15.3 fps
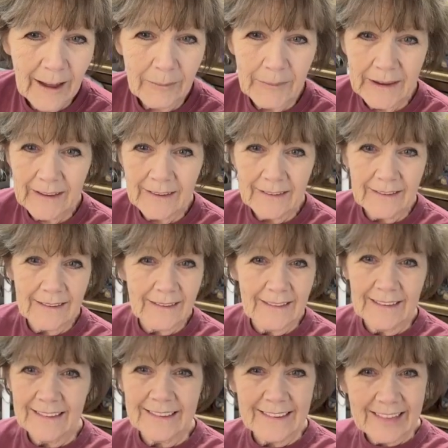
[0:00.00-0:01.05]
I mean,
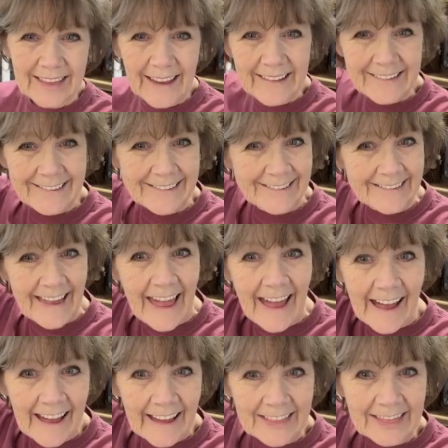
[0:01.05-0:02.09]
isn't that
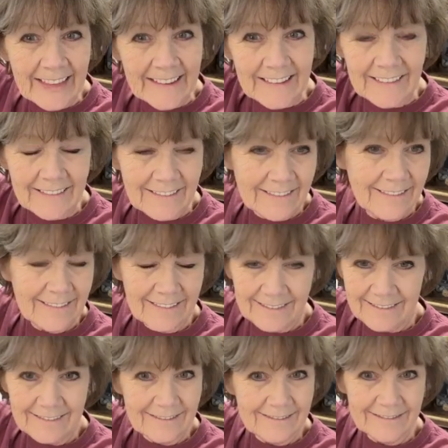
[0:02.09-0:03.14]
sad that
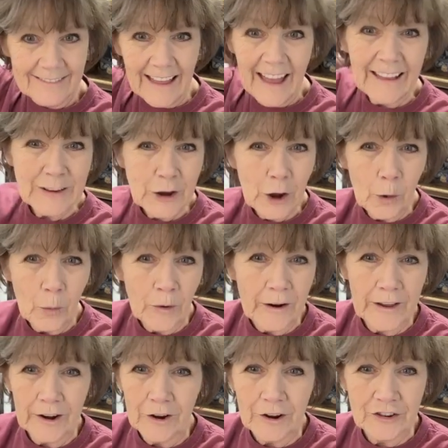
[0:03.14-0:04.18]
I'd go
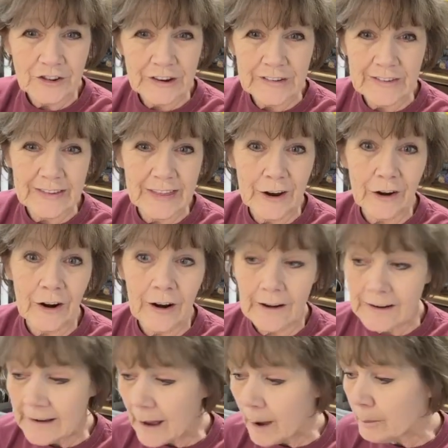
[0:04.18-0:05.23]
work at Hershey's? There
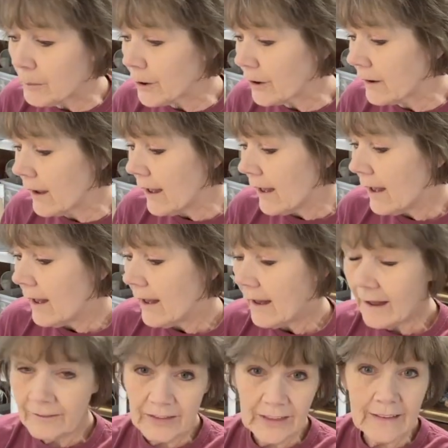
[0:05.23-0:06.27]
are a number
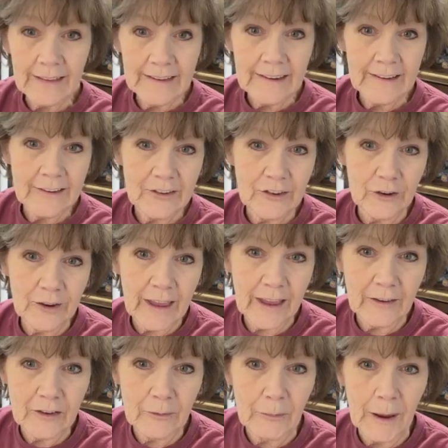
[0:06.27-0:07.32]
of the ladies who
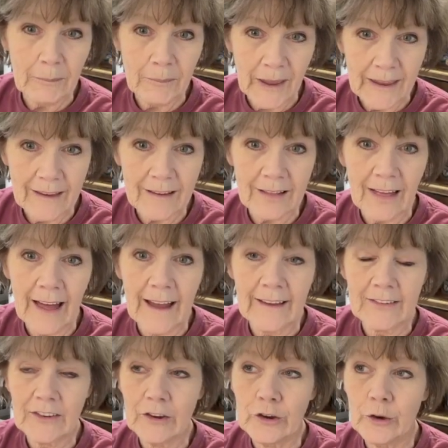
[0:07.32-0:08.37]
came to my paint
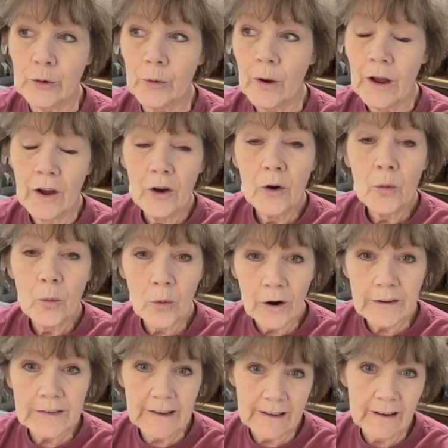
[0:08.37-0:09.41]
class who
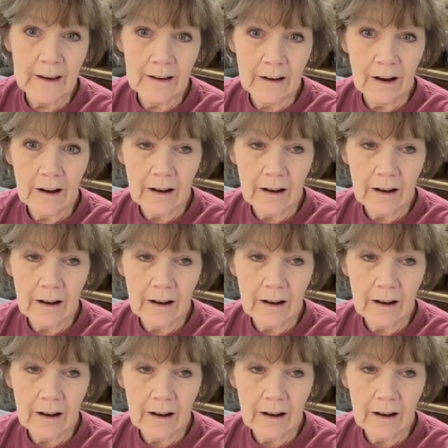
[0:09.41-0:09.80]
worked at